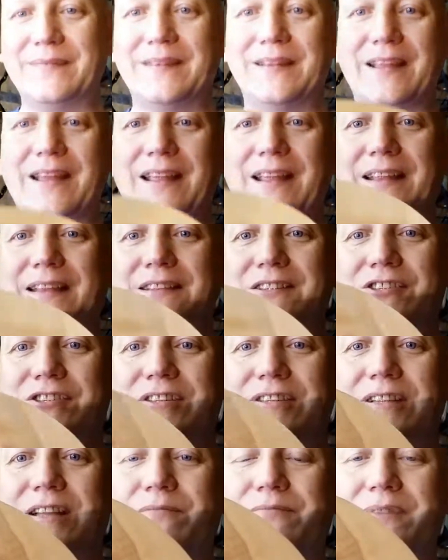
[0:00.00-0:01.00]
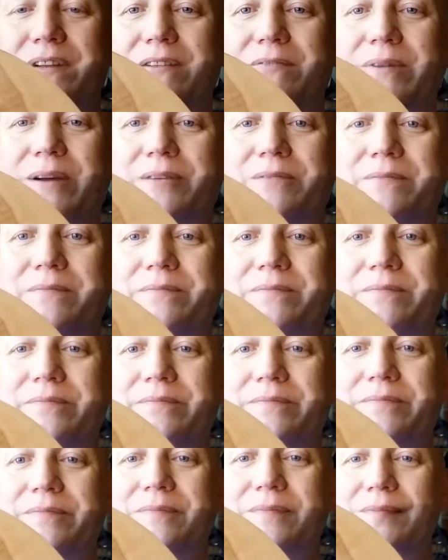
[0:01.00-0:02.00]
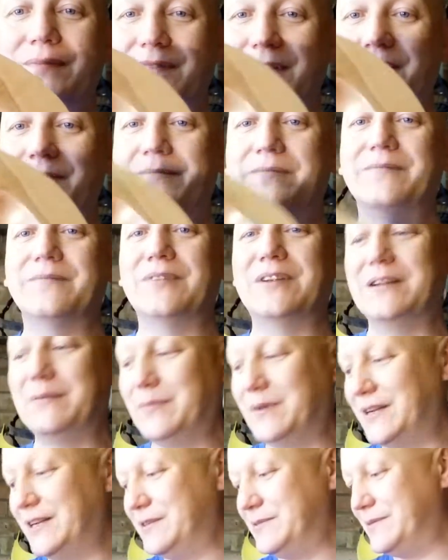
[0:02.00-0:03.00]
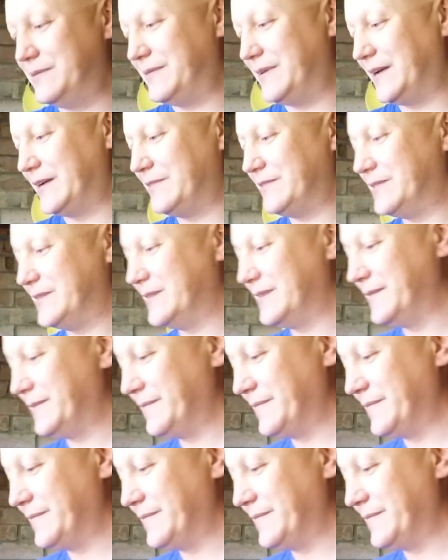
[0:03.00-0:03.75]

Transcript: and she's done really well. So really pleased with those.